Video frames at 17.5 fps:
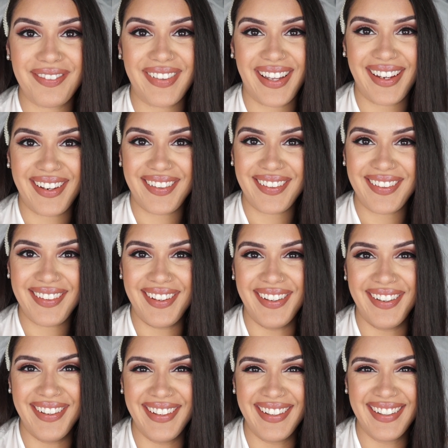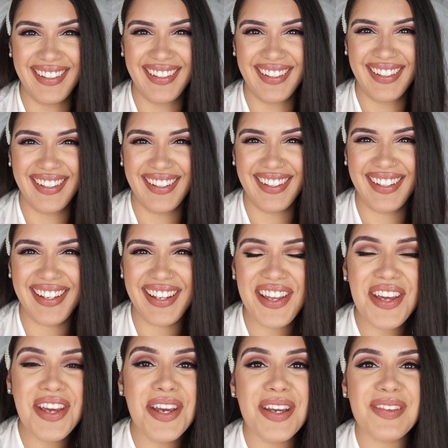veil.
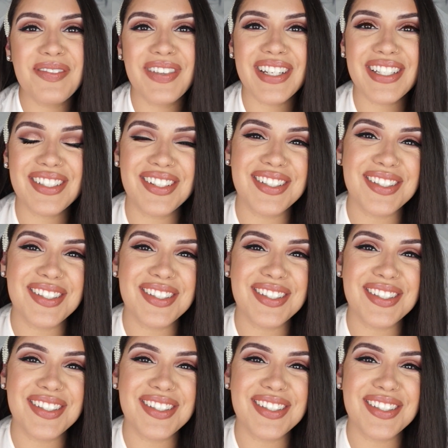Make sure